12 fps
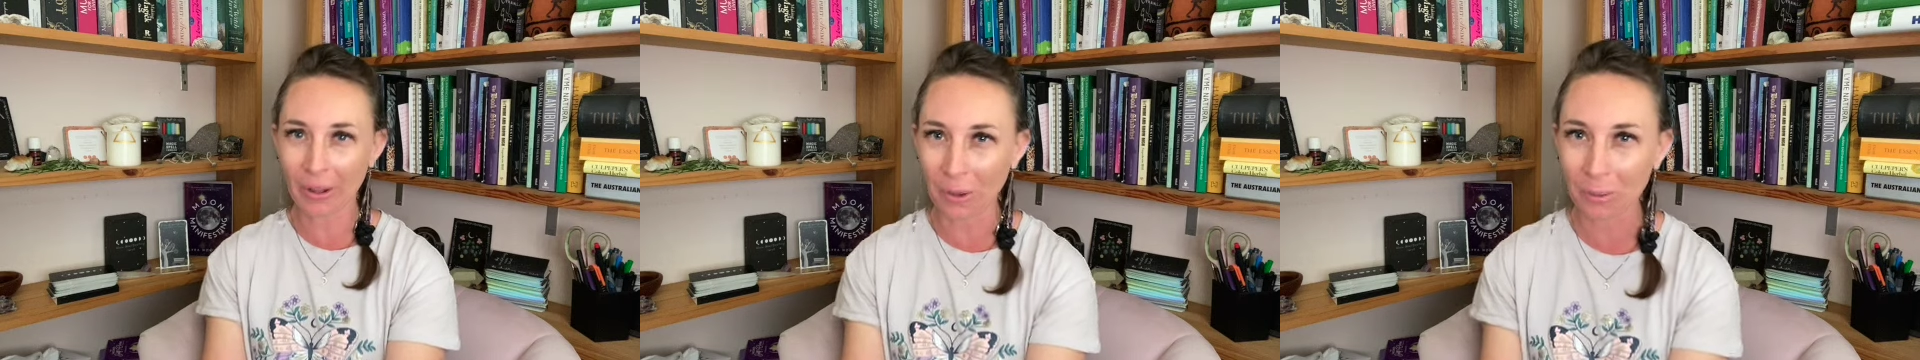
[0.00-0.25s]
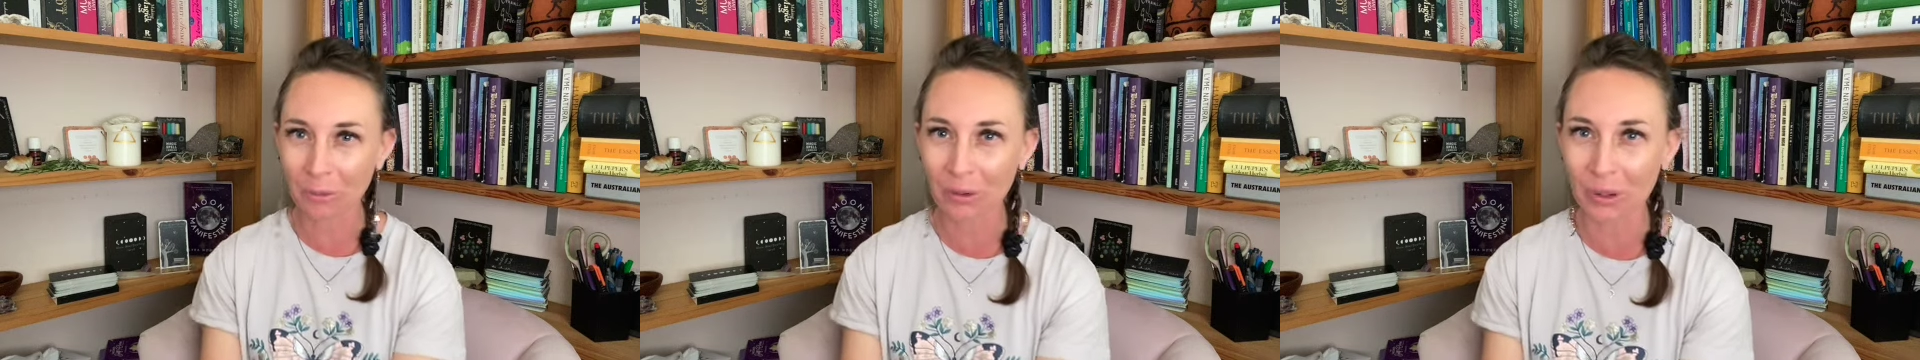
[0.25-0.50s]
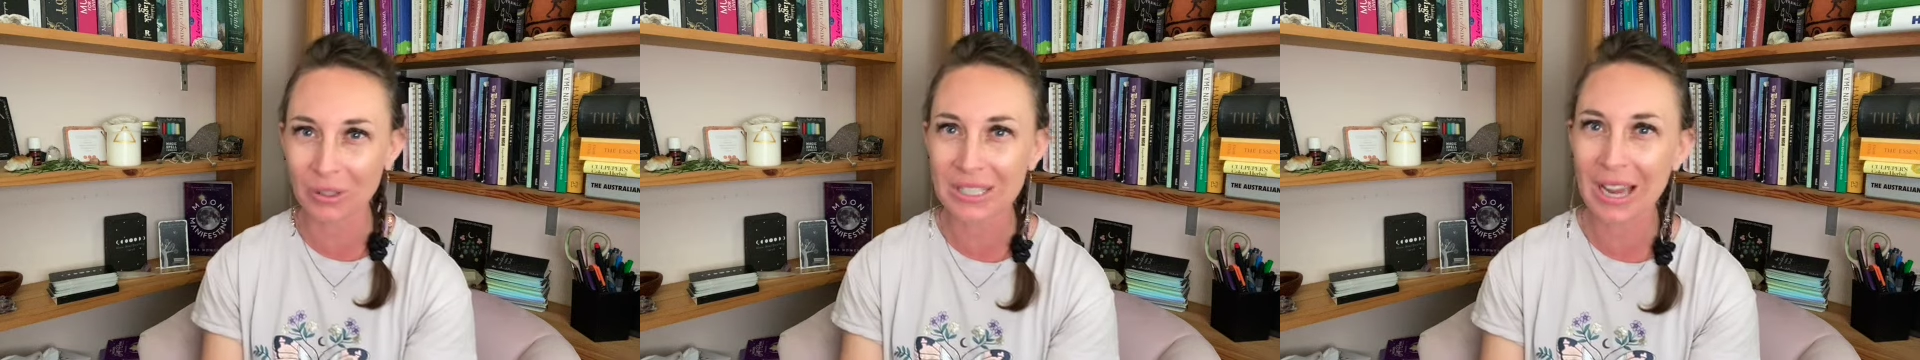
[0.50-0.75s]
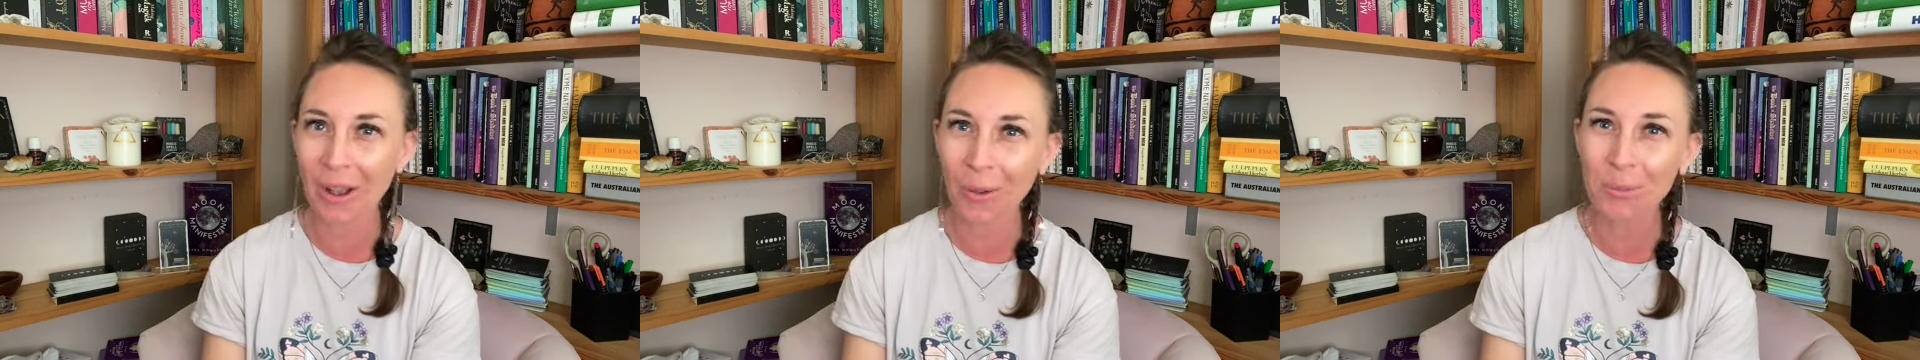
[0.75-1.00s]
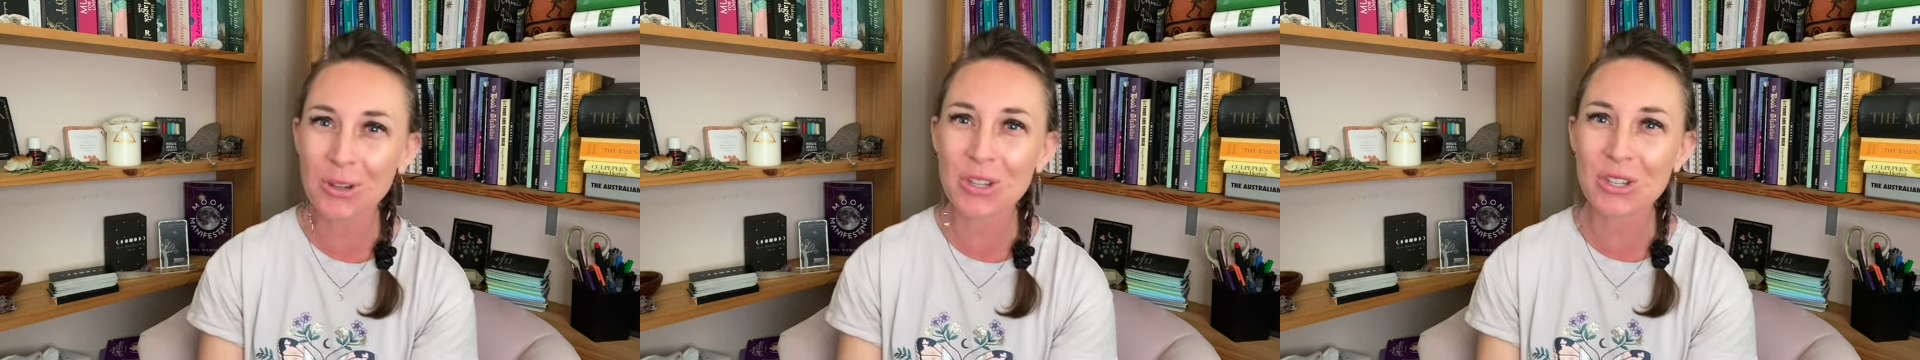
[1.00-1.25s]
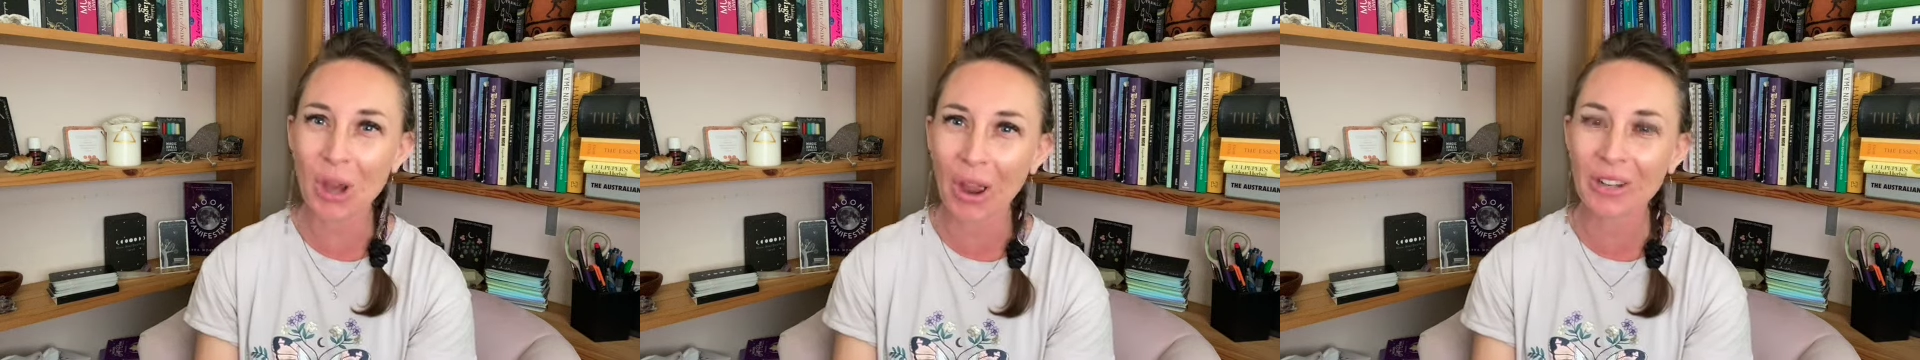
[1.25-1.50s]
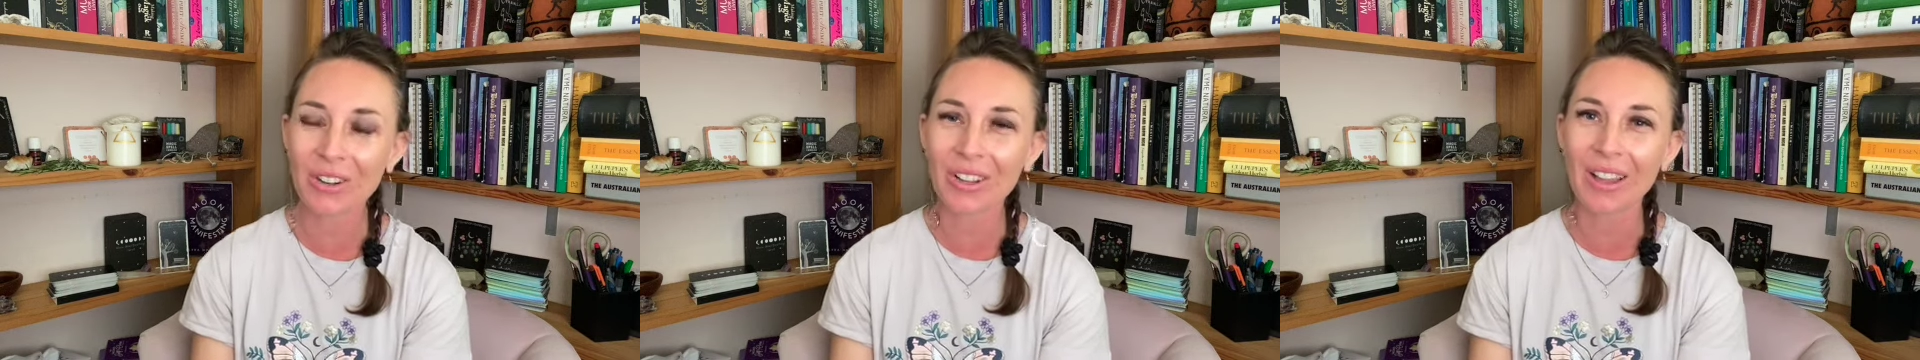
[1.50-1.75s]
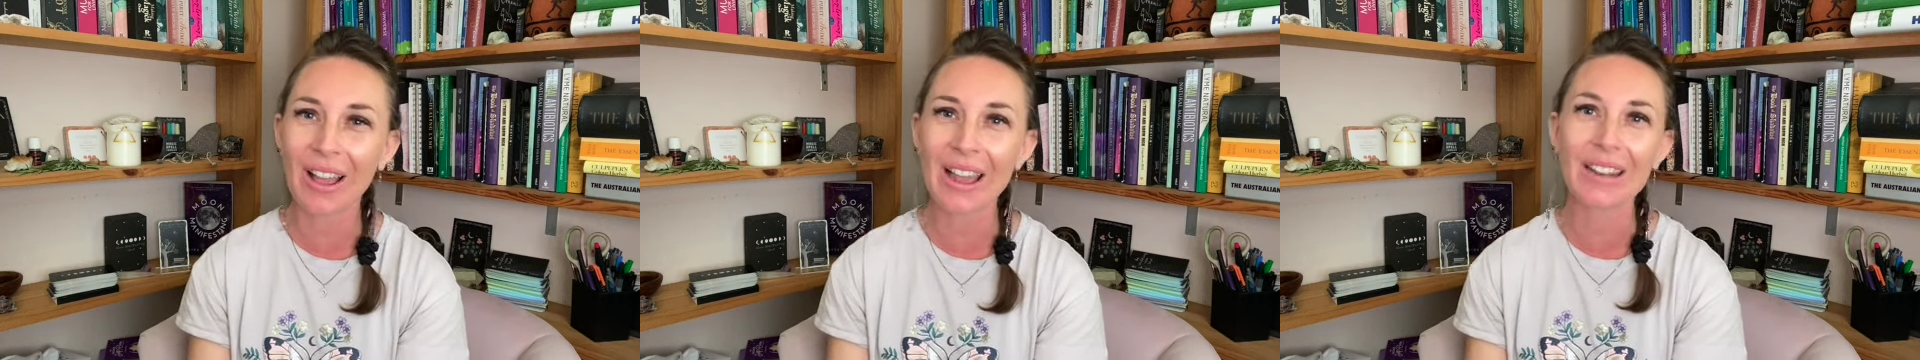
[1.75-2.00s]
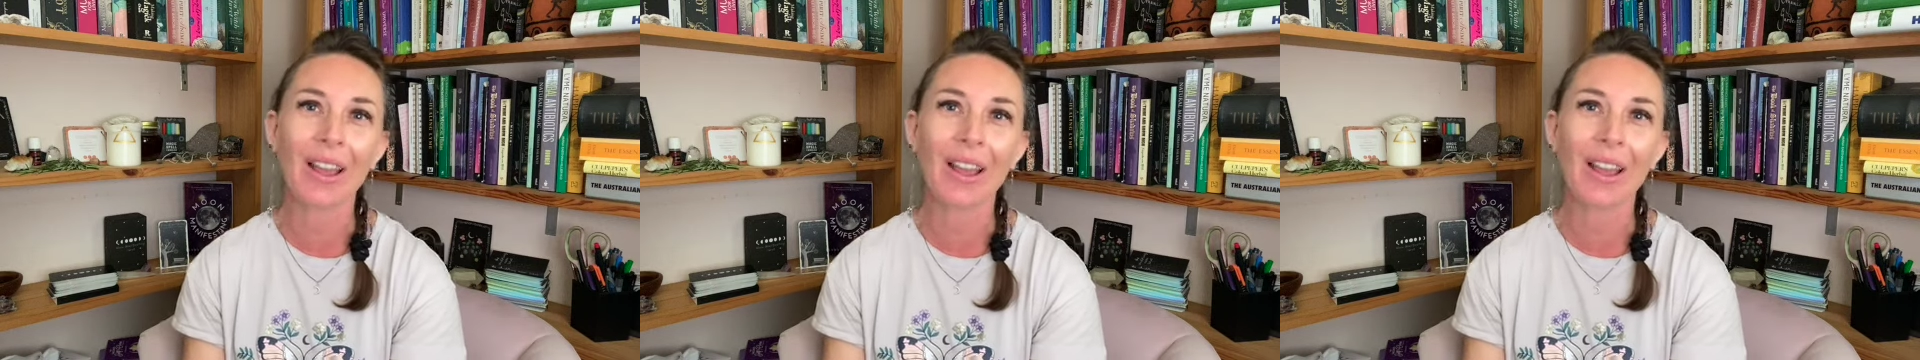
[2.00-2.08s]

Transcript: helpful to help you shine your light.